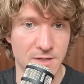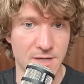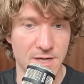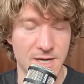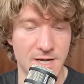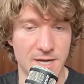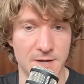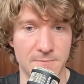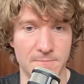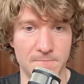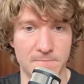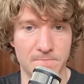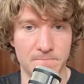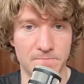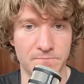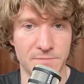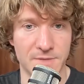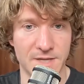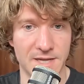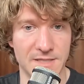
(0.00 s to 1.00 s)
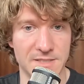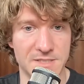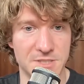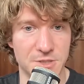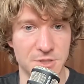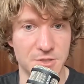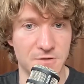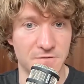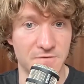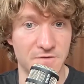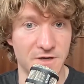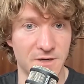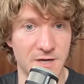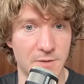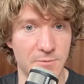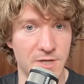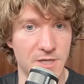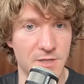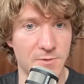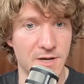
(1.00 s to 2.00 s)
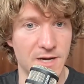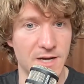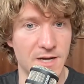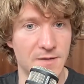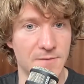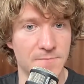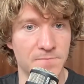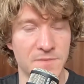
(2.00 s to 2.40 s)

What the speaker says: And so you could figure out where you are.